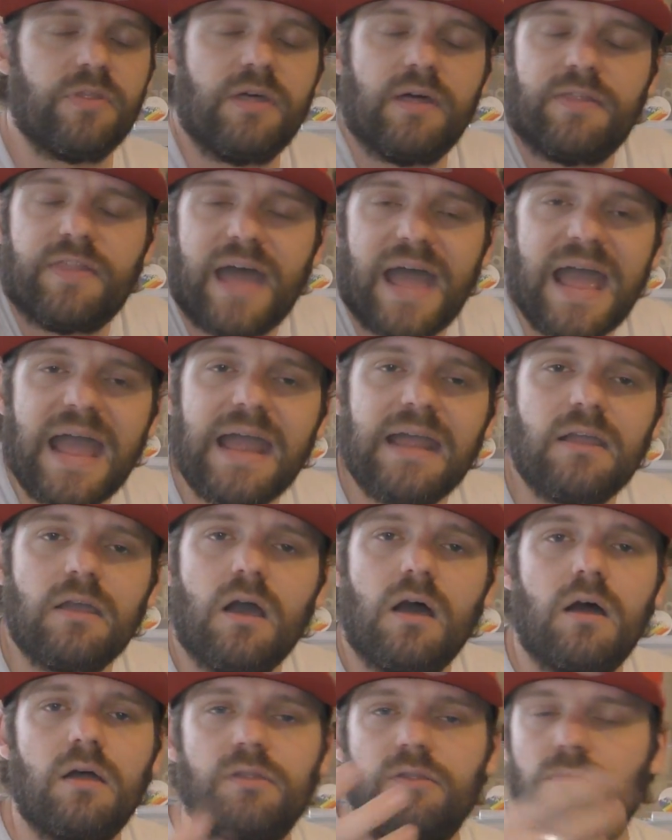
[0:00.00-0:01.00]
the
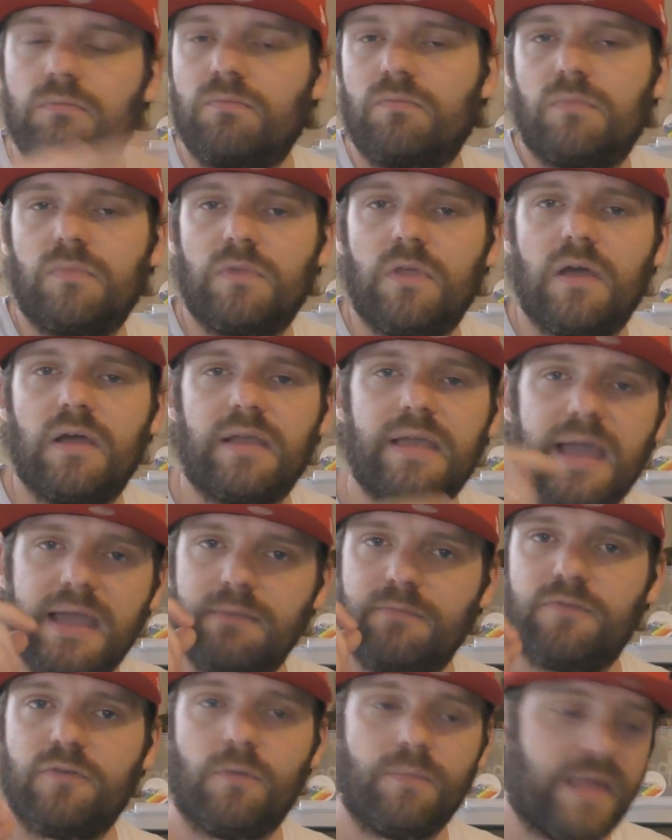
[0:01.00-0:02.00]
anger that
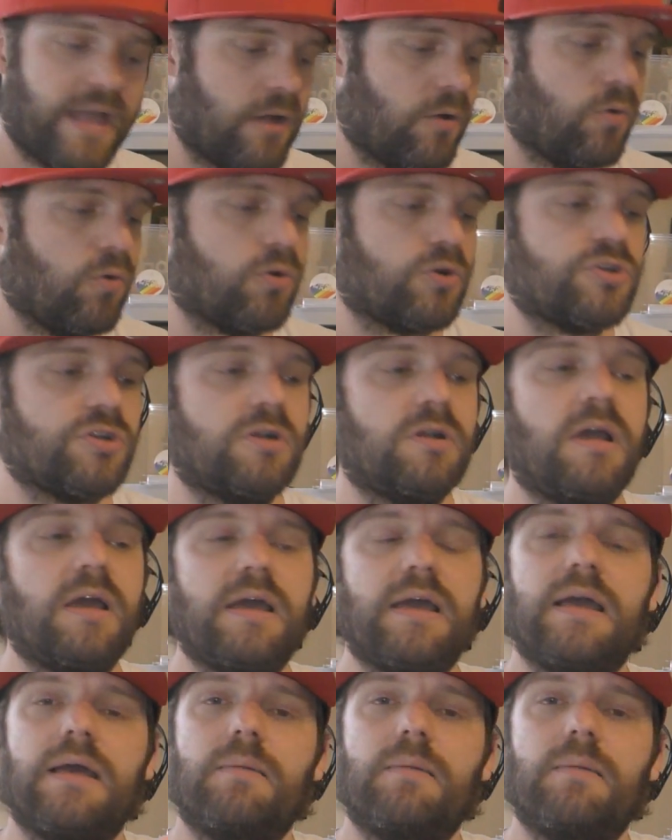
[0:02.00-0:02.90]
came from that auction,